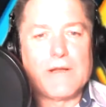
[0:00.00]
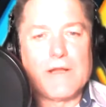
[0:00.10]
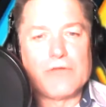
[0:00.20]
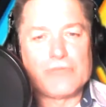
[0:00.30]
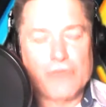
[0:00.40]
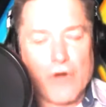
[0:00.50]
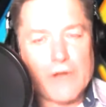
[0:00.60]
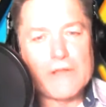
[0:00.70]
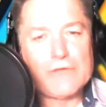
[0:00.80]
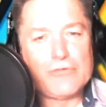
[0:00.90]
is
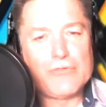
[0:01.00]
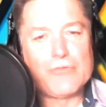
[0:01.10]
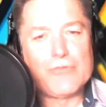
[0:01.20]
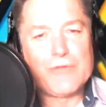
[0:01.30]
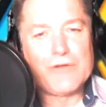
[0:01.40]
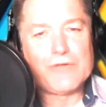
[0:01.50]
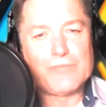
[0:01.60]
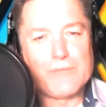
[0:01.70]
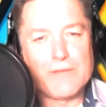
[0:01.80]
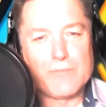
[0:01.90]
talking to these
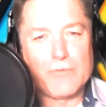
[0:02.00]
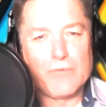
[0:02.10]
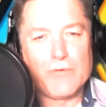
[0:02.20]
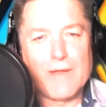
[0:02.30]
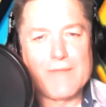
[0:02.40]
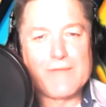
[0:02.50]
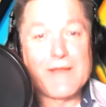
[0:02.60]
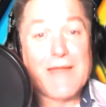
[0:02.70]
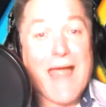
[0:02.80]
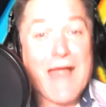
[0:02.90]
people, and
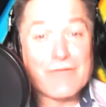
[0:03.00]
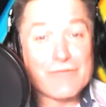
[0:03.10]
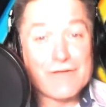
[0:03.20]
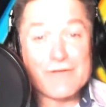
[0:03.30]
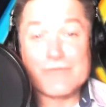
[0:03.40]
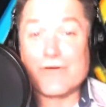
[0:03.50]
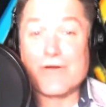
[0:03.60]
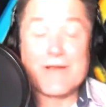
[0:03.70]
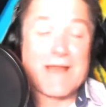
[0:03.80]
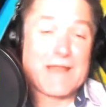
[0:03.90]
they actually
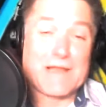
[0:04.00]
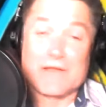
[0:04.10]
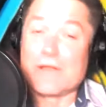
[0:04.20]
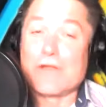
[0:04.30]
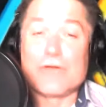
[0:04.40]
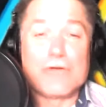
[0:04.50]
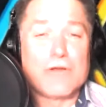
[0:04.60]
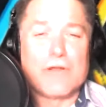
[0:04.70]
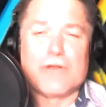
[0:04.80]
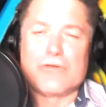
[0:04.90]
started like,
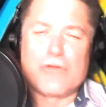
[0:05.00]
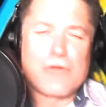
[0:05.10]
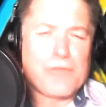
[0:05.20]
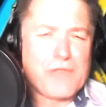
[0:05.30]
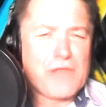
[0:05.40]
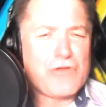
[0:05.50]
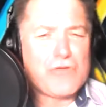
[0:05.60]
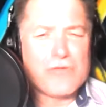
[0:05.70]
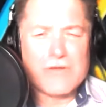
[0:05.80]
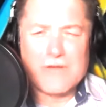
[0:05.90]
do you think
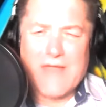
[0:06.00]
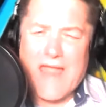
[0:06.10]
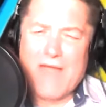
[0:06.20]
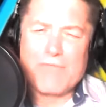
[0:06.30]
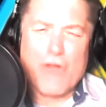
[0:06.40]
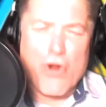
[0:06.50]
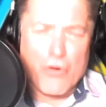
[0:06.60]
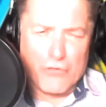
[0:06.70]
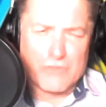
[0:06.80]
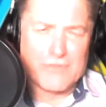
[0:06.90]
you can have the
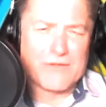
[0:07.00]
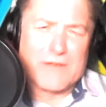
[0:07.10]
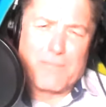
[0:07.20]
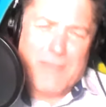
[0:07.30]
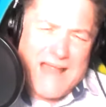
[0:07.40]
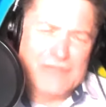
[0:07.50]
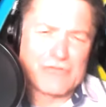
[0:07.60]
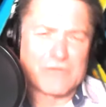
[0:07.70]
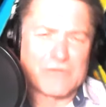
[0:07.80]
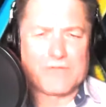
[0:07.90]
heart, the
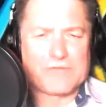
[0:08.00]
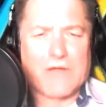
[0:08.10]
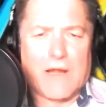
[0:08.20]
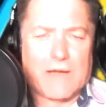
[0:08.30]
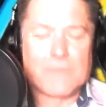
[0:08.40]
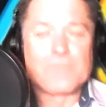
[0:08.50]
compassion of this guy?